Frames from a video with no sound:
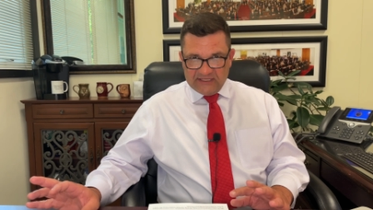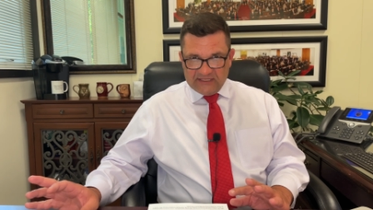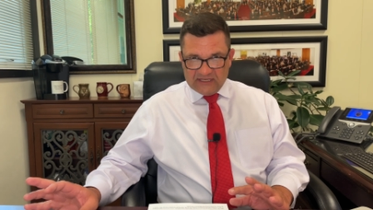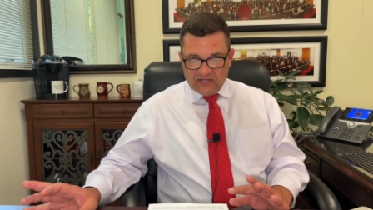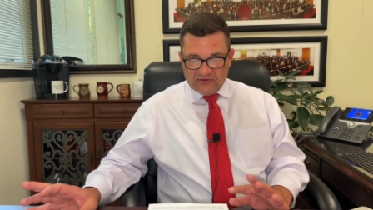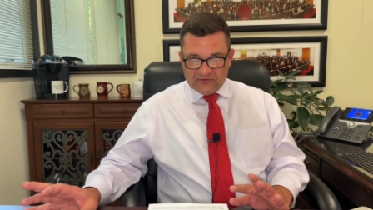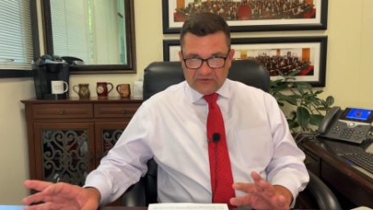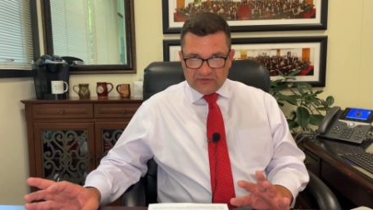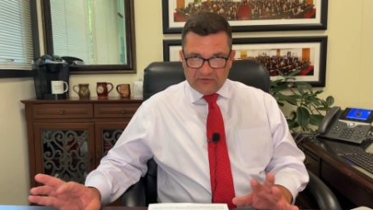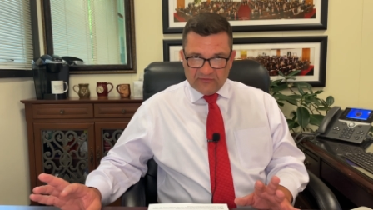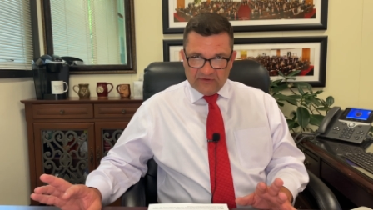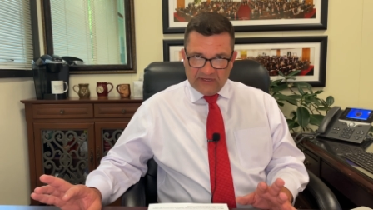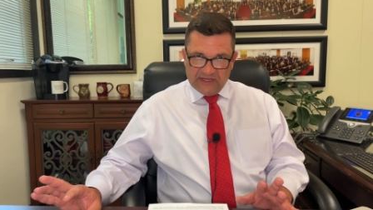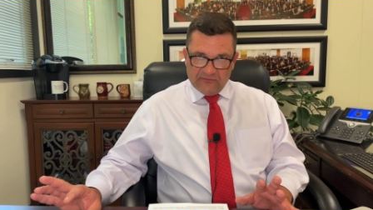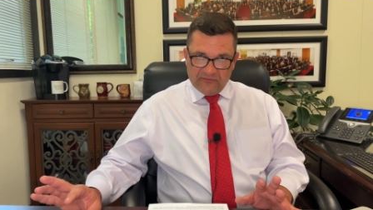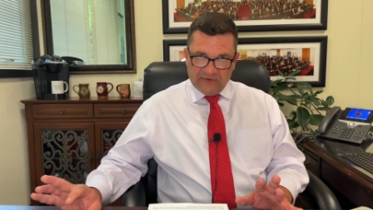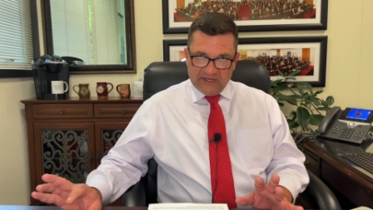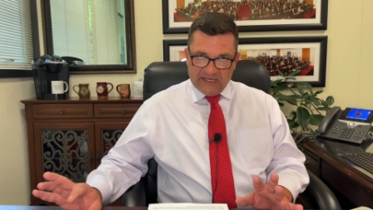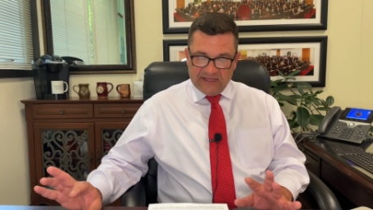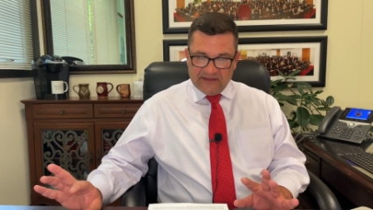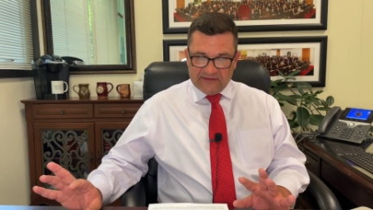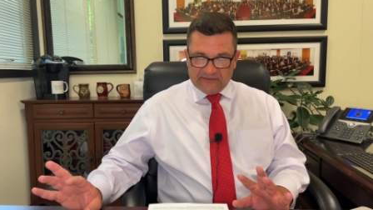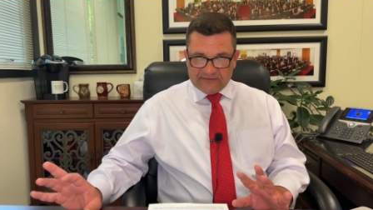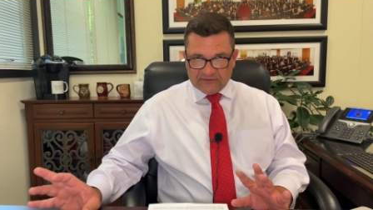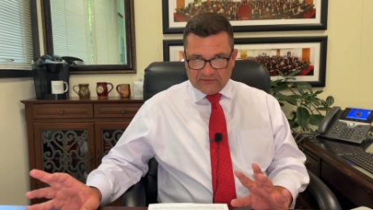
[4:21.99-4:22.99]
don't agree
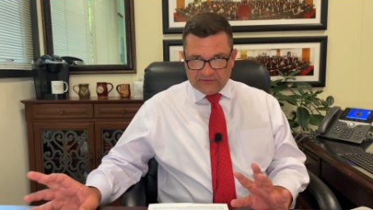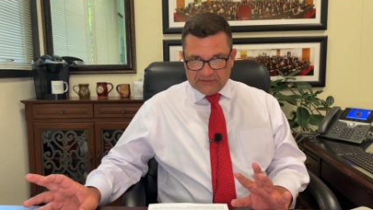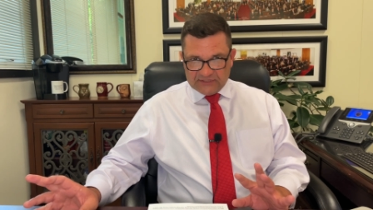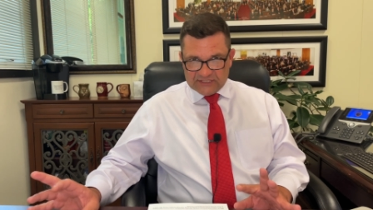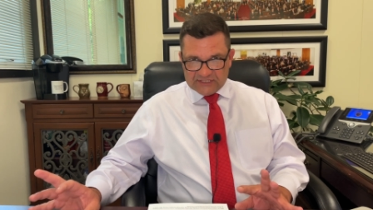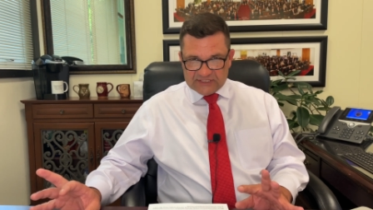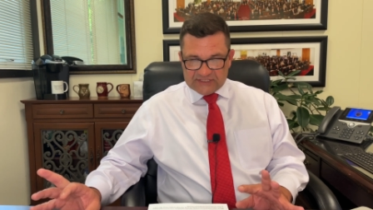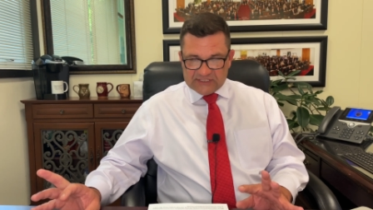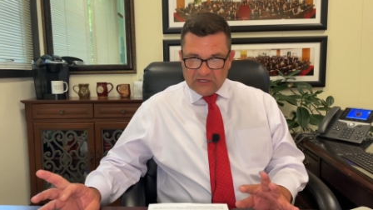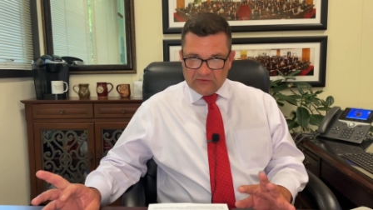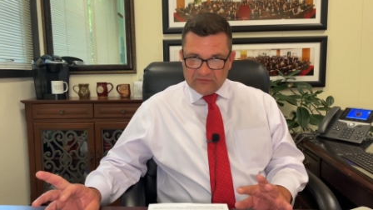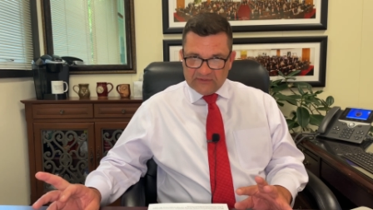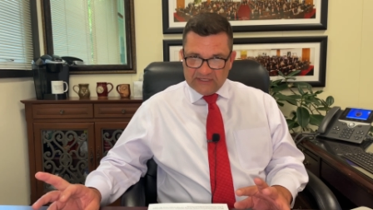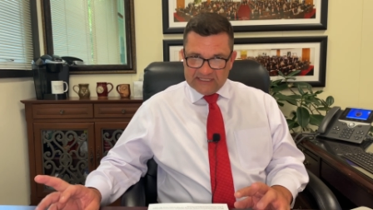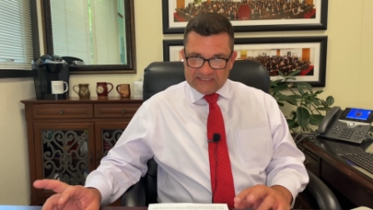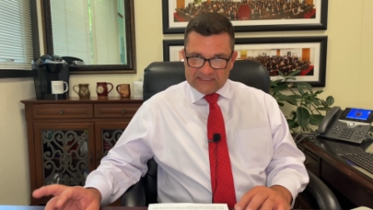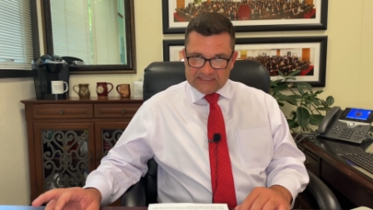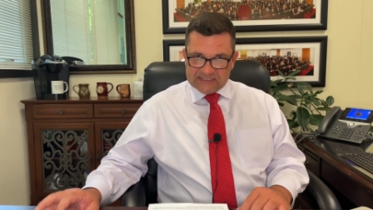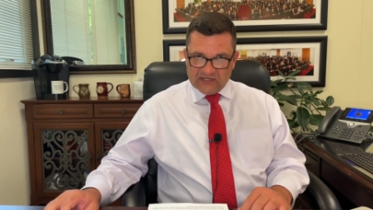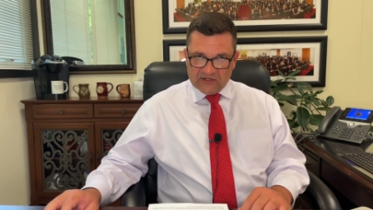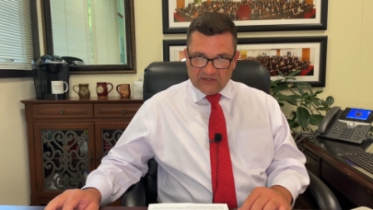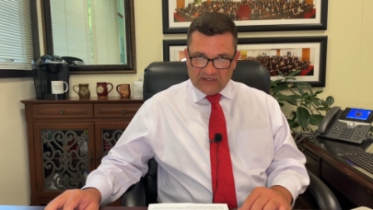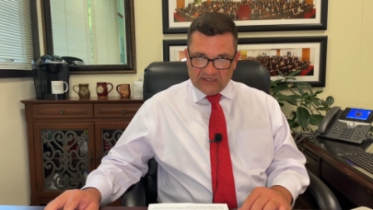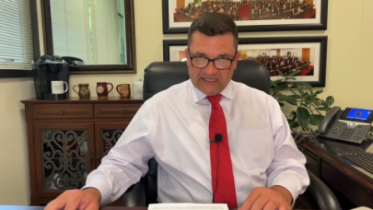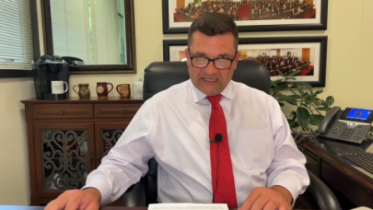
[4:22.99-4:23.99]
with or just don't
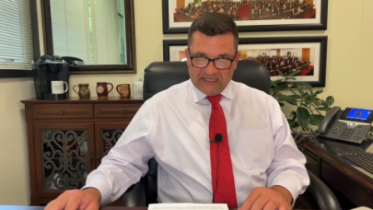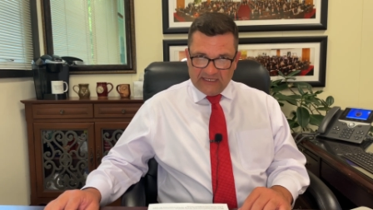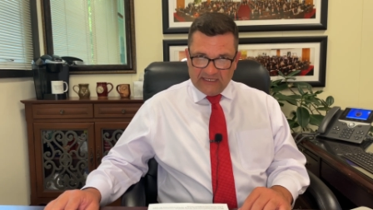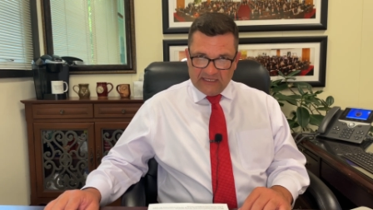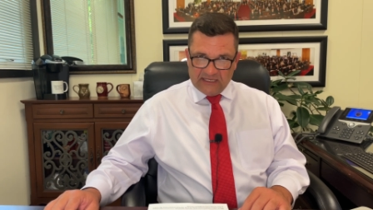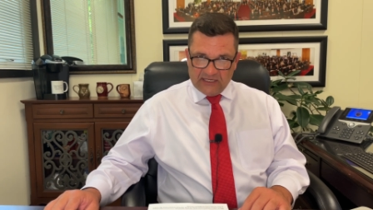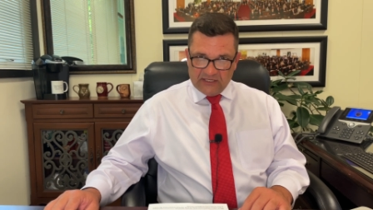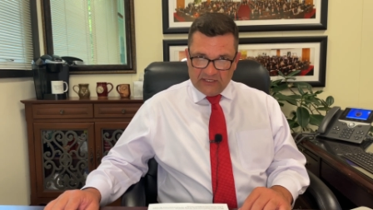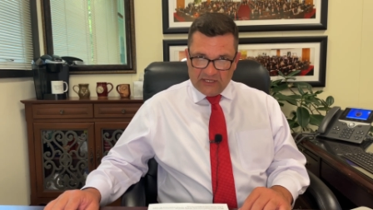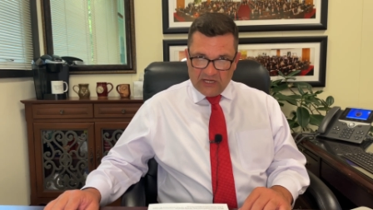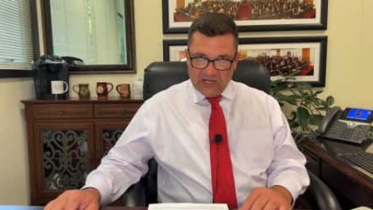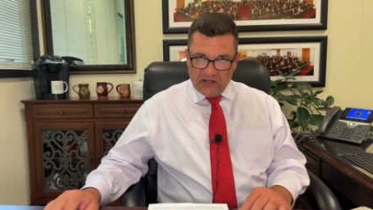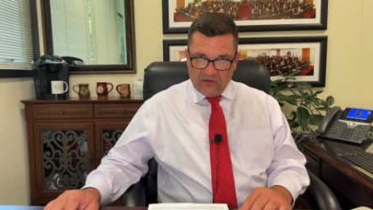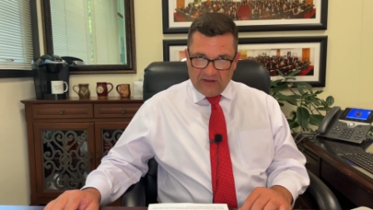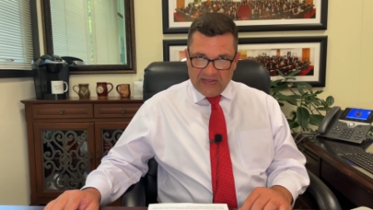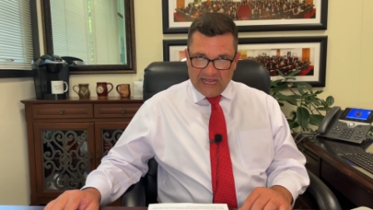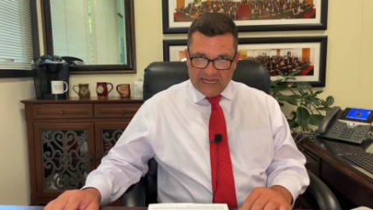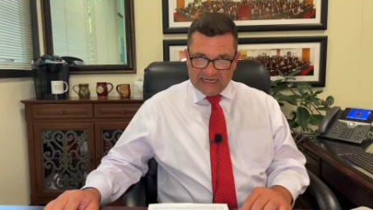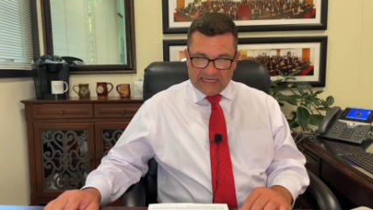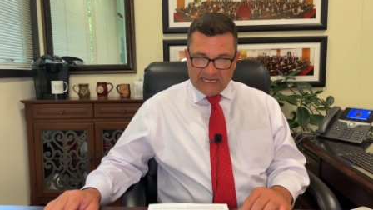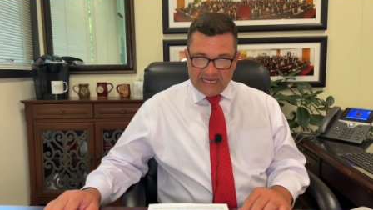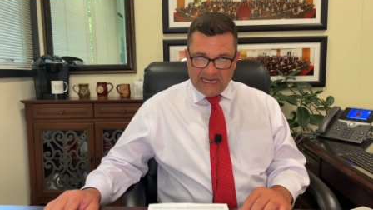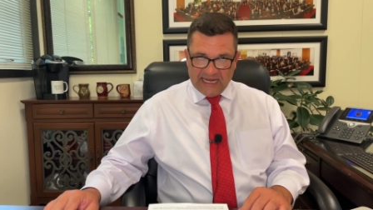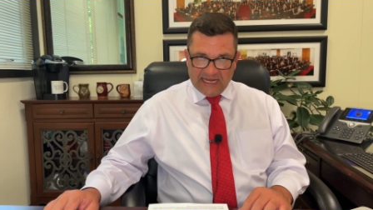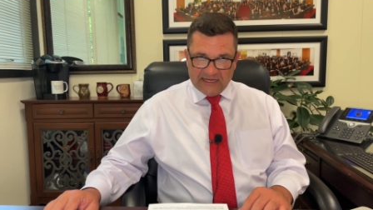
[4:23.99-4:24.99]
necessarily know how
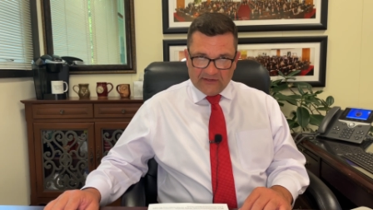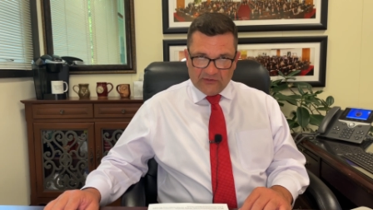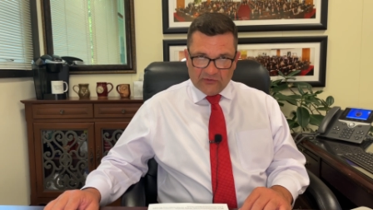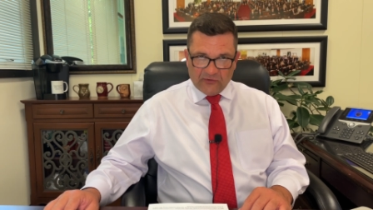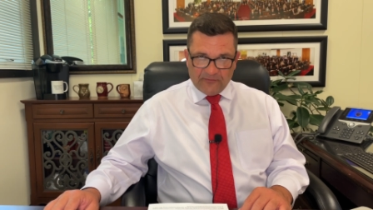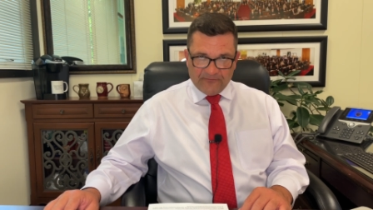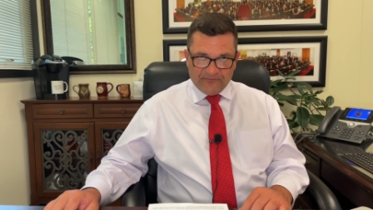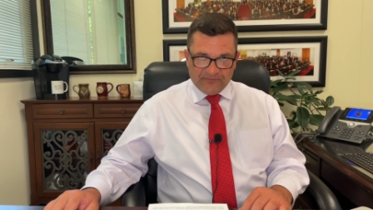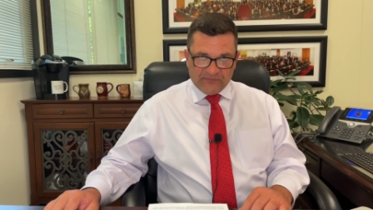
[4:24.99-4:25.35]
to handle,